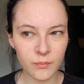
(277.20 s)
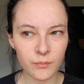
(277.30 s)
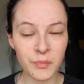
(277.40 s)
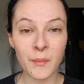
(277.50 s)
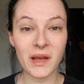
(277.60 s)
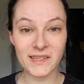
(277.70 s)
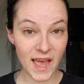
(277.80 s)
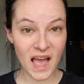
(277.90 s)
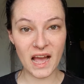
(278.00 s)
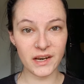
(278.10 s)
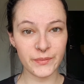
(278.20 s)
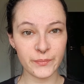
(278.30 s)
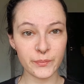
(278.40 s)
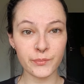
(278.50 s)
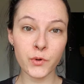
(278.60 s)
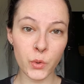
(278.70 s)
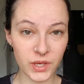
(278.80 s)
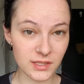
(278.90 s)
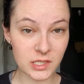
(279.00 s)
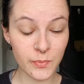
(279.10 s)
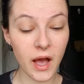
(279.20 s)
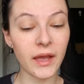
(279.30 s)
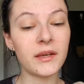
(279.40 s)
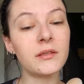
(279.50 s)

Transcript: But my dad broke his spine.